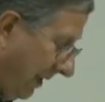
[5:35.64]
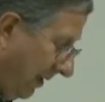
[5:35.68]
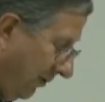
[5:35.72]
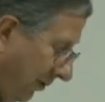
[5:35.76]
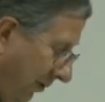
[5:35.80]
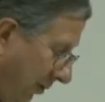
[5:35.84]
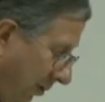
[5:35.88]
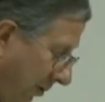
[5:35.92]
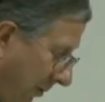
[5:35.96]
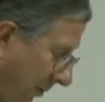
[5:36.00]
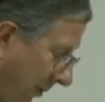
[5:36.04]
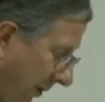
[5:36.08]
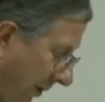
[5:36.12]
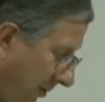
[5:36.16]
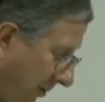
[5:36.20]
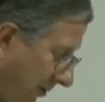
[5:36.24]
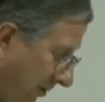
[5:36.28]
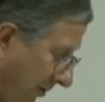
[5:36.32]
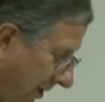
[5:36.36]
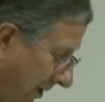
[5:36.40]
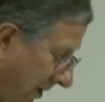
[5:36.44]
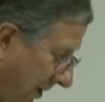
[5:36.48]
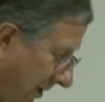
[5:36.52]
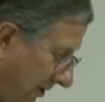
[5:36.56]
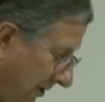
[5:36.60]
If you
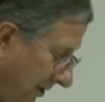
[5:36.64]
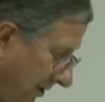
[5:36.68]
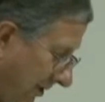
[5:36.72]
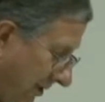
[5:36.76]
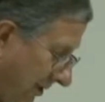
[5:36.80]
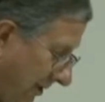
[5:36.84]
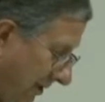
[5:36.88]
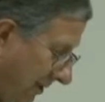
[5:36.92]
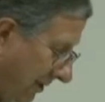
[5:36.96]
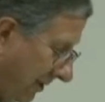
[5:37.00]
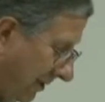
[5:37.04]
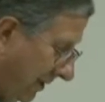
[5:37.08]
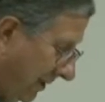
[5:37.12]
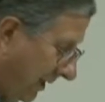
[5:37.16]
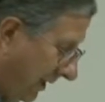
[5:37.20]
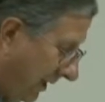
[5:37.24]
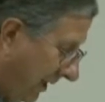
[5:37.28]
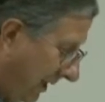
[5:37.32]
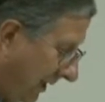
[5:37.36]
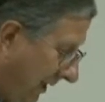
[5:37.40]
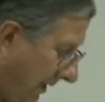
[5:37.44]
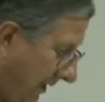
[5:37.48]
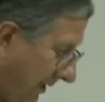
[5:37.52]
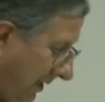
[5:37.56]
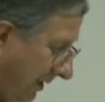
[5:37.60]
oppose this
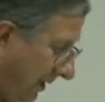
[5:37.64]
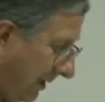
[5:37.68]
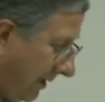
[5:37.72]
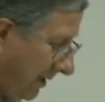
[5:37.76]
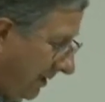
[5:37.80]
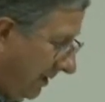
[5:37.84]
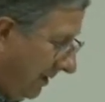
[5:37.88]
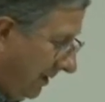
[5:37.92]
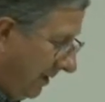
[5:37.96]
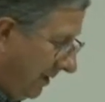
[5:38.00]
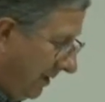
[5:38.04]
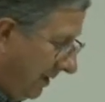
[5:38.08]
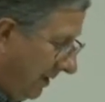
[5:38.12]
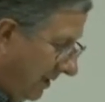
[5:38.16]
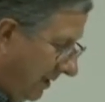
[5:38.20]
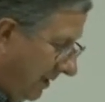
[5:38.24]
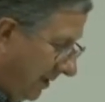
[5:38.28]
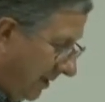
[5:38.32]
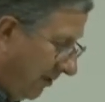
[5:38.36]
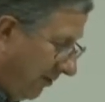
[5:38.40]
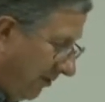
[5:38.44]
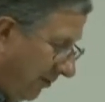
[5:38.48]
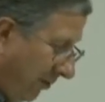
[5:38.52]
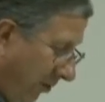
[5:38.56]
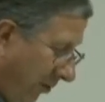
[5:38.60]
and the
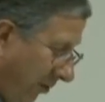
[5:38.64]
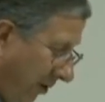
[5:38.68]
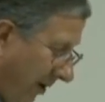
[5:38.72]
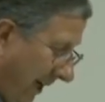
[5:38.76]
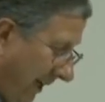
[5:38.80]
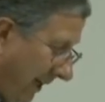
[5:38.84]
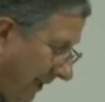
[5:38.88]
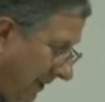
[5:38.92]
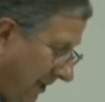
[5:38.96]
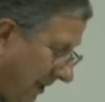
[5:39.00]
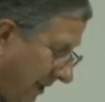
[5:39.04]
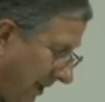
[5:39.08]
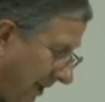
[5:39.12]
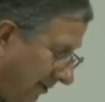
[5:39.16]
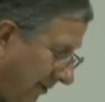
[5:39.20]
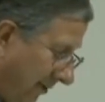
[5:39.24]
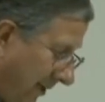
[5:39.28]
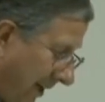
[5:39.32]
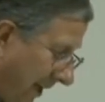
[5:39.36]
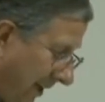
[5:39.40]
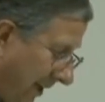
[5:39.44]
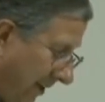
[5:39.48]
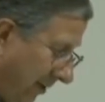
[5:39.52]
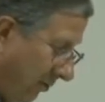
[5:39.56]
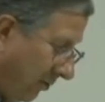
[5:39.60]
fluoride is
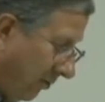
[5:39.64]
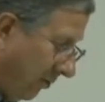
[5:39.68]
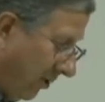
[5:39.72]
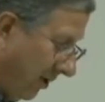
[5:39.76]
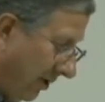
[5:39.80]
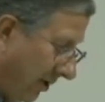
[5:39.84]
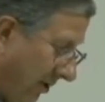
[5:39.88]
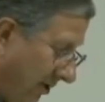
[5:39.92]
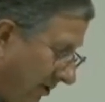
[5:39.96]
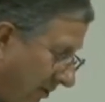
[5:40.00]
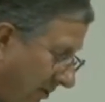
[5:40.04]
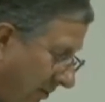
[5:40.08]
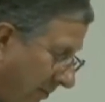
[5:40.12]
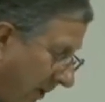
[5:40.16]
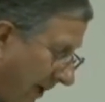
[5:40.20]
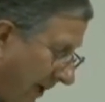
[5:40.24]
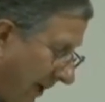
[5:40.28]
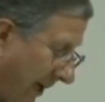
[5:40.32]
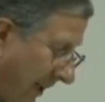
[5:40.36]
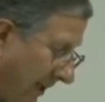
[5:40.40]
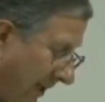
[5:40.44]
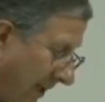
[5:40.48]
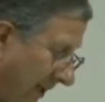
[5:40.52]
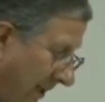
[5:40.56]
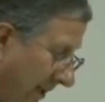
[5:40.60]
left out of the water
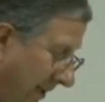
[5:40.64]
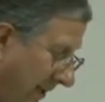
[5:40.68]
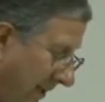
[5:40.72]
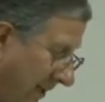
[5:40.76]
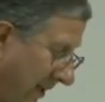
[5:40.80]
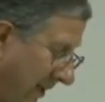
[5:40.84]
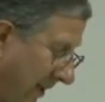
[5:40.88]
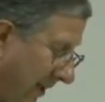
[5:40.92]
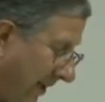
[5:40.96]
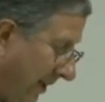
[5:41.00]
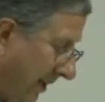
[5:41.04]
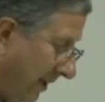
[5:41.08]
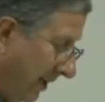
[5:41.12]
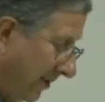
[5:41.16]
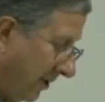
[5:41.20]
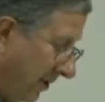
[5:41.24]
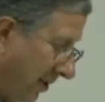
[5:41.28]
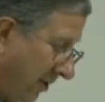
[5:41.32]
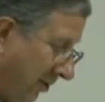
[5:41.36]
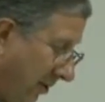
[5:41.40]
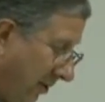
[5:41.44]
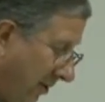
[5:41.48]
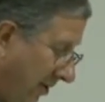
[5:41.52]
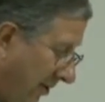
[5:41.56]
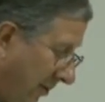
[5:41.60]
supply, then there is
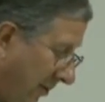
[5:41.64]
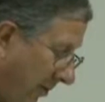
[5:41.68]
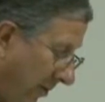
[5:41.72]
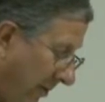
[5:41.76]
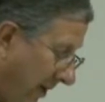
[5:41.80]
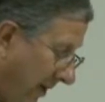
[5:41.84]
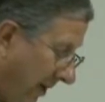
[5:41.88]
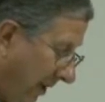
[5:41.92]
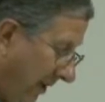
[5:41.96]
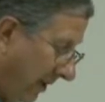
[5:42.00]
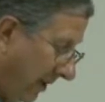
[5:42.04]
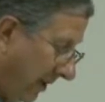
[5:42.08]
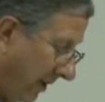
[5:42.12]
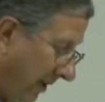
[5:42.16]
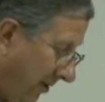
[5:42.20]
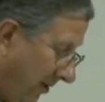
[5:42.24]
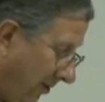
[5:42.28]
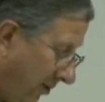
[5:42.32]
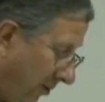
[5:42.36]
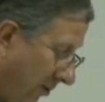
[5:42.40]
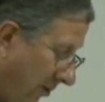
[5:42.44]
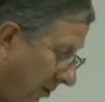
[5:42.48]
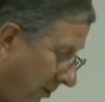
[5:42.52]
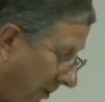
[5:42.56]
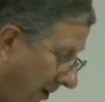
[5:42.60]
no culpability
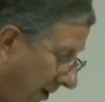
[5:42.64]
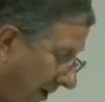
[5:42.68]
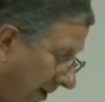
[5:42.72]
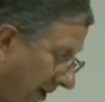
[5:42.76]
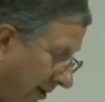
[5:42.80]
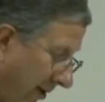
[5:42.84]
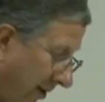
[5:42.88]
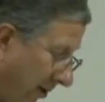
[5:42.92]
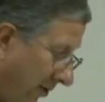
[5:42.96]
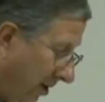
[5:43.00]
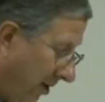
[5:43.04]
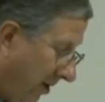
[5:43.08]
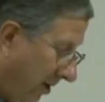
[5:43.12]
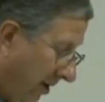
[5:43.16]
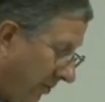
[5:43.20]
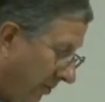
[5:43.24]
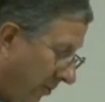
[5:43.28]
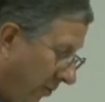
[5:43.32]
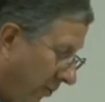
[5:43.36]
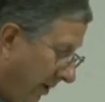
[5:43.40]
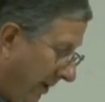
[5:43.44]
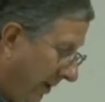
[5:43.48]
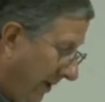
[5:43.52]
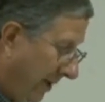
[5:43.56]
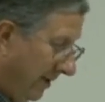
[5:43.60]
on your part, no
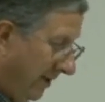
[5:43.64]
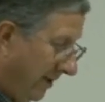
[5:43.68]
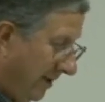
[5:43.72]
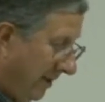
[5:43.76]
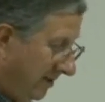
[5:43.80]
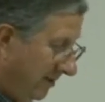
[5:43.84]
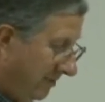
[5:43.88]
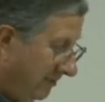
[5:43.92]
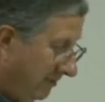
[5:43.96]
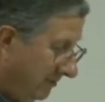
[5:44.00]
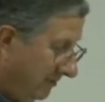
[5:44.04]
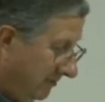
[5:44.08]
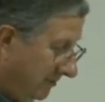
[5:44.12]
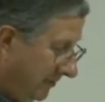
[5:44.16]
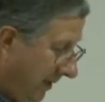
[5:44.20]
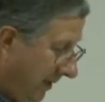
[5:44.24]
harm will be done.